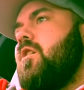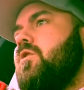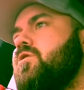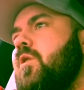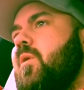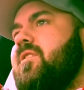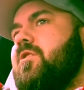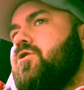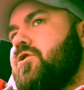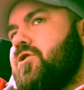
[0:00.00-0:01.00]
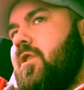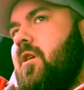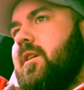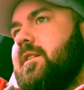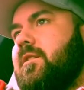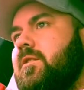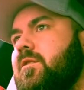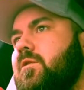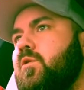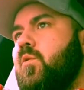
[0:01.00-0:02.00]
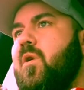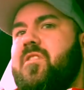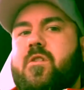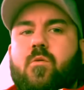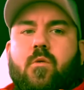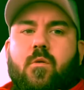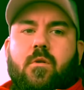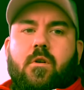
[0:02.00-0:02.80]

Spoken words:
So whether you're just starting or whether you're